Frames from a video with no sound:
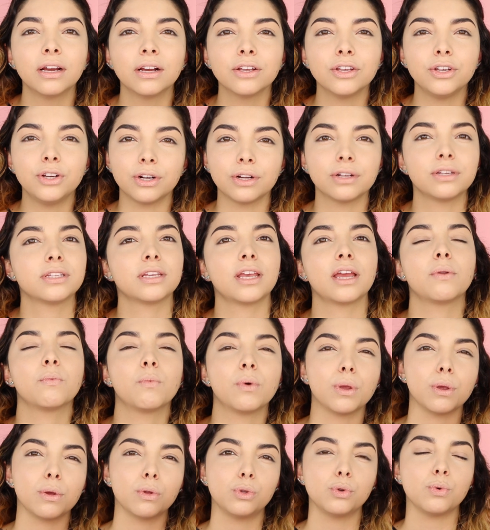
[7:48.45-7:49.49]
your skin
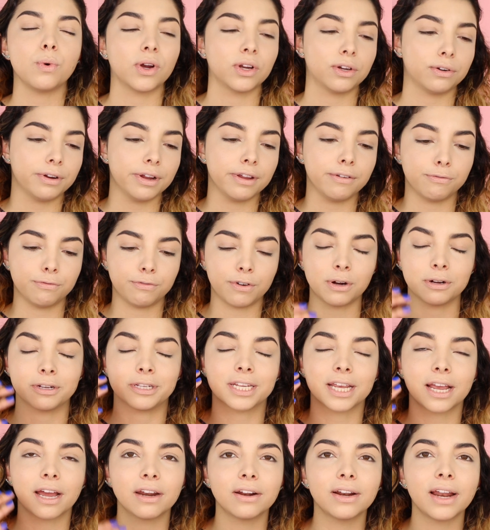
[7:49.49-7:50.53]
when you do a cream first.
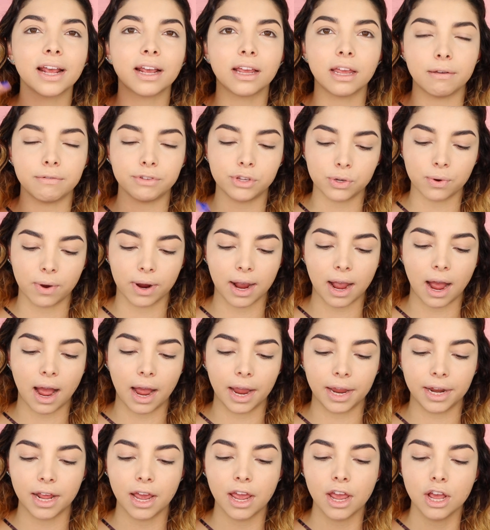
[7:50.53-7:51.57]
It kind of like gives you a
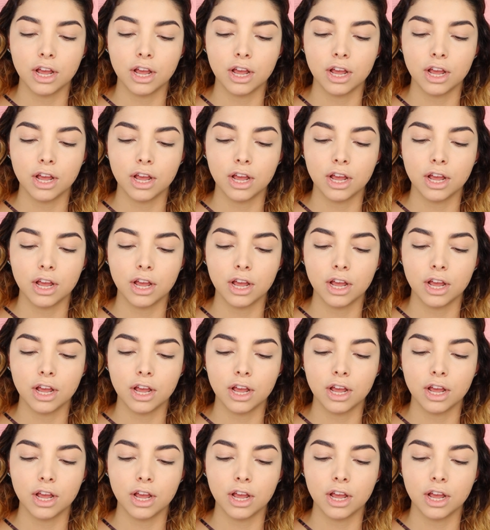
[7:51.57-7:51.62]
guide.